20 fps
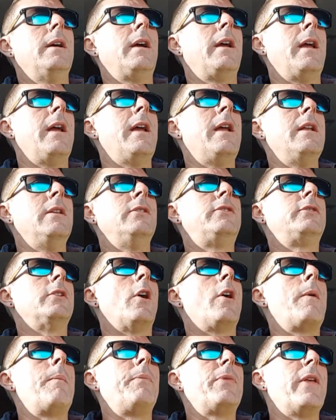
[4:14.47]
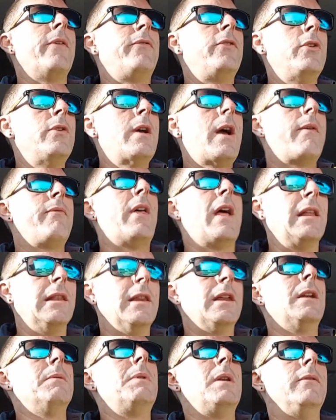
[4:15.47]
And so if you had that
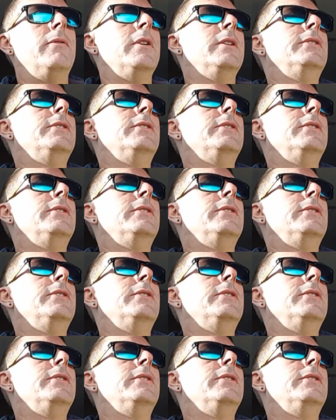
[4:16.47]
little bit of